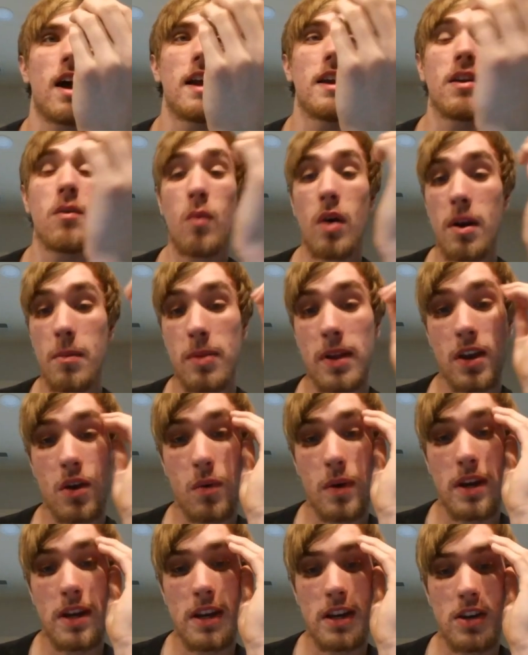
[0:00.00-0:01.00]
I didn't want to play
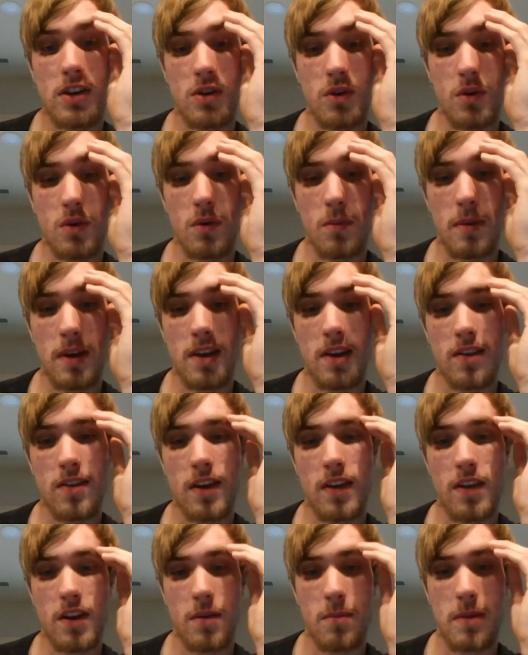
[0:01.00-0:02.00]
queen d2 because
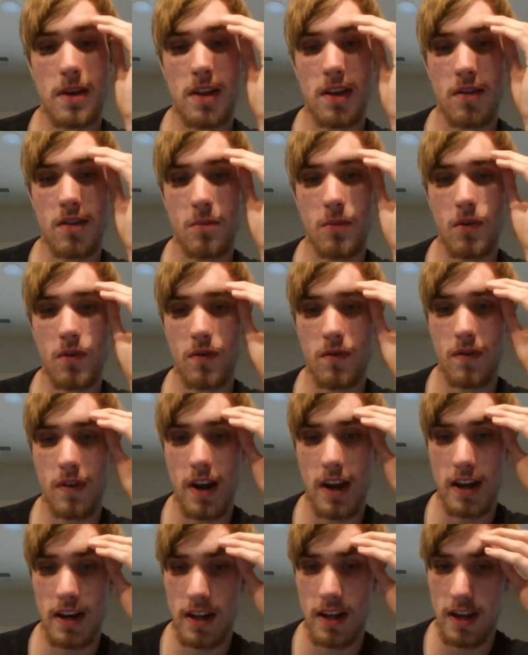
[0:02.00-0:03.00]
then there'd be this move
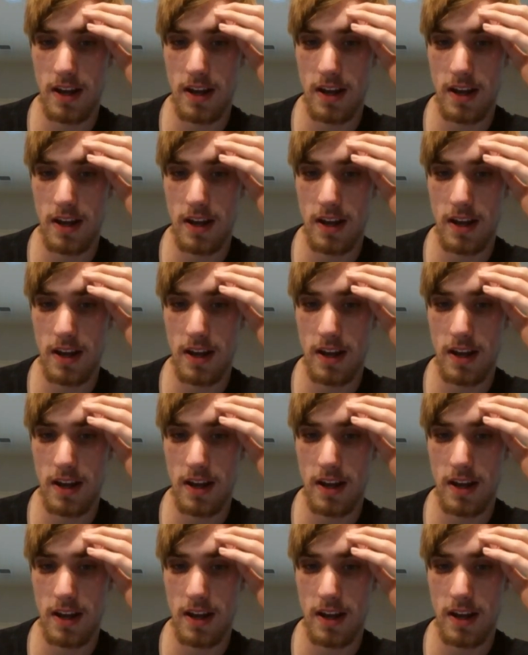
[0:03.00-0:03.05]
knight